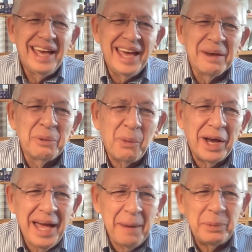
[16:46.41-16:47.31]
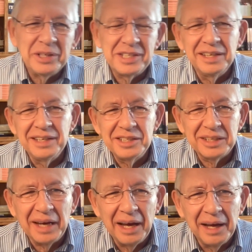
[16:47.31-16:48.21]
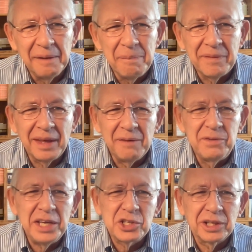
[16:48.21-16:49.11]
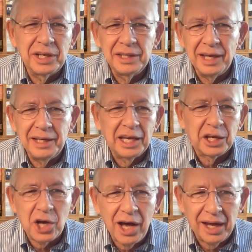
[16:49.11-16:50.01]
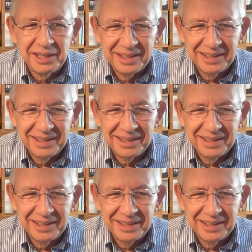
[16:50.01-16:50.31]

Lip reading: And what happens is eventually they get caught.